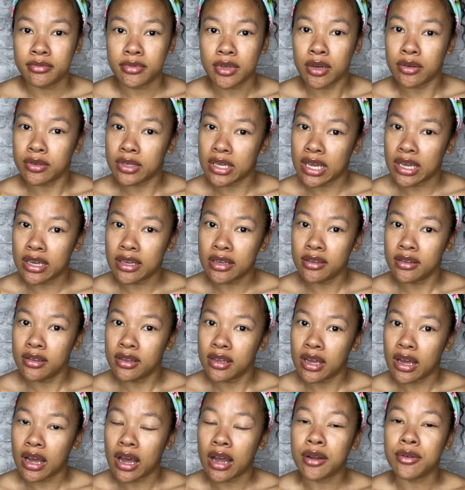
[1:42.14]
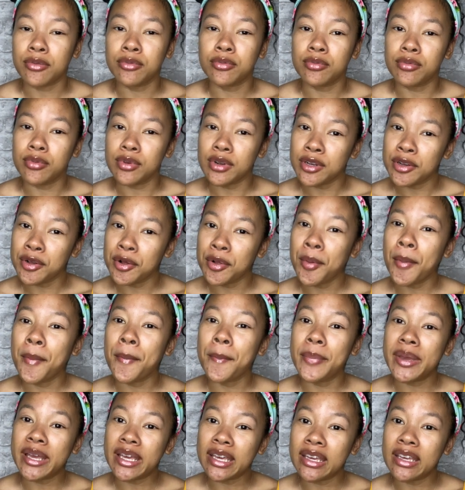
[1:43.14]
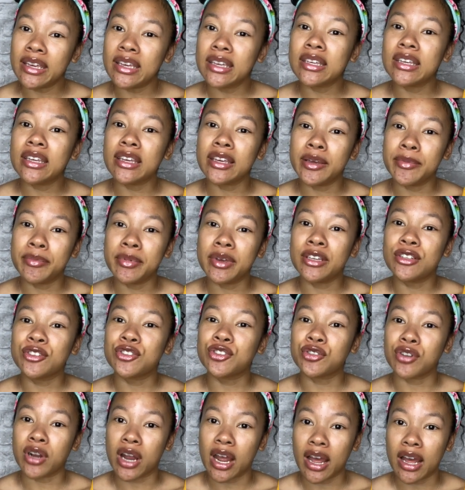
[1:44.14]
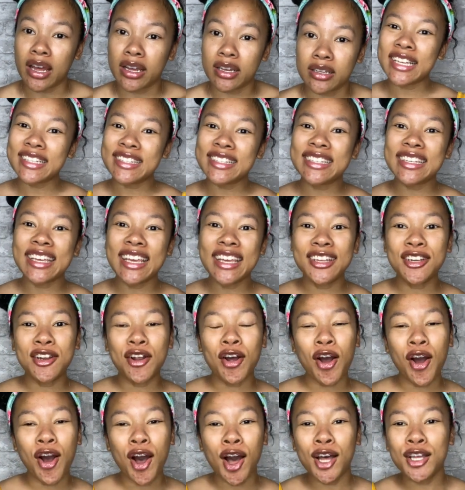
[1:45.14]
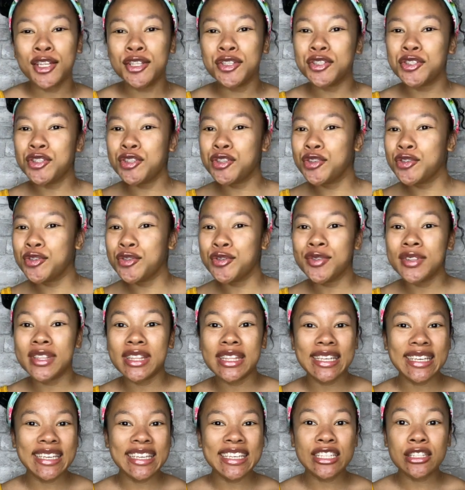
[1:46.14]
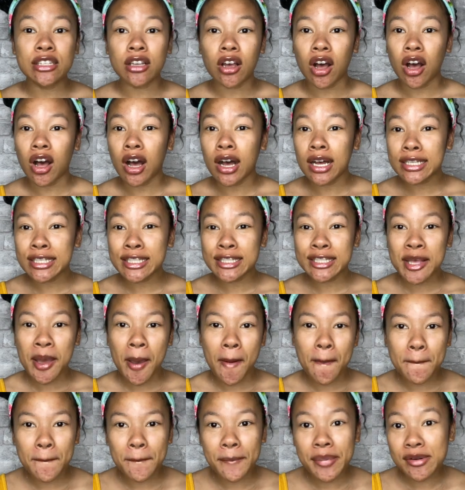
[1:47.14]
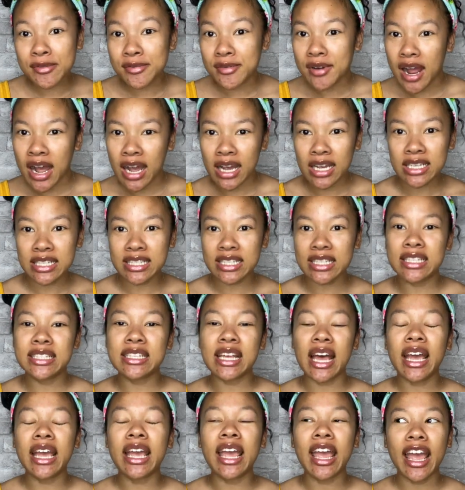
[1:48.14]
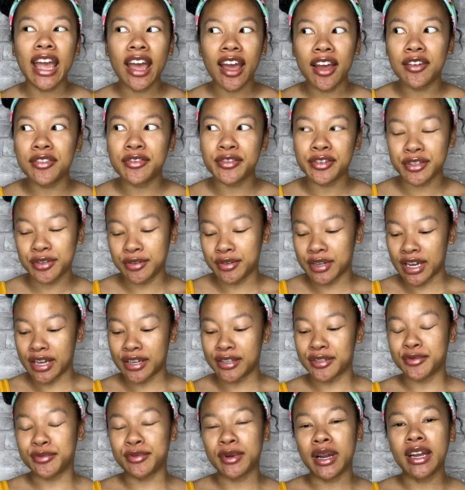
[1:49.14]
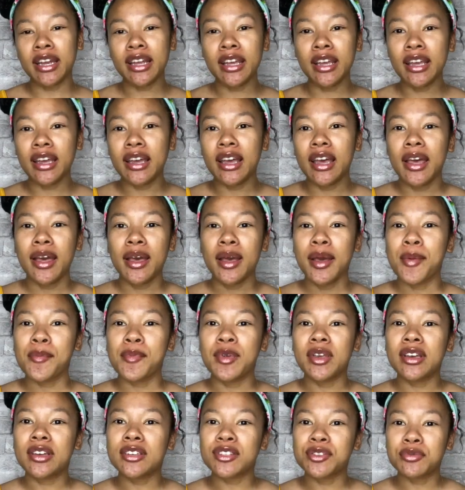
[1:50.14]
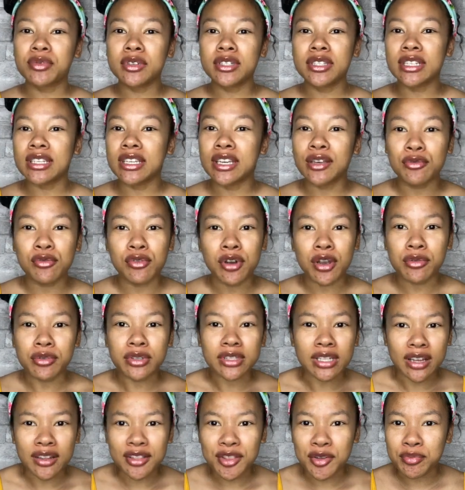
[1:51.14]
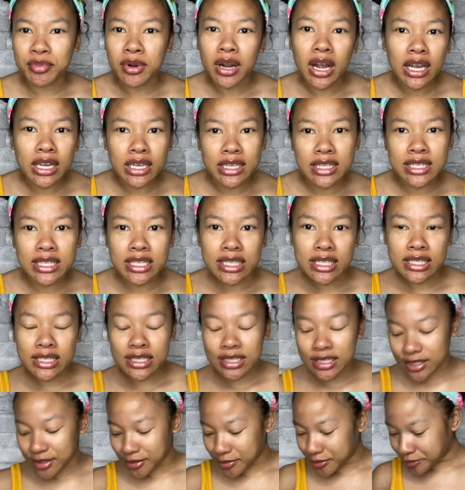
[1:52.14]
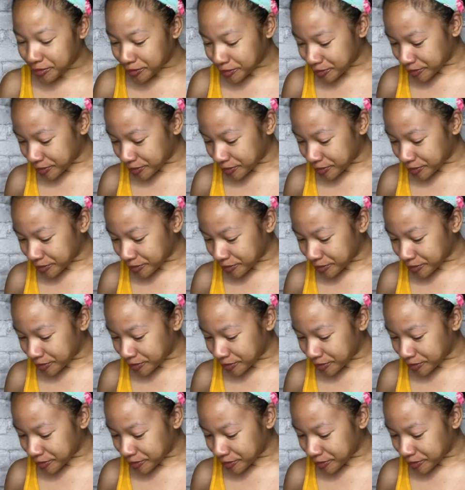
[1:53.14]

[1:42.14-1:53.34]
Okay? I will be keeping track. Let's get on to these awesome prizes I have for you guys, right? Because what's a giveaway without the prizes?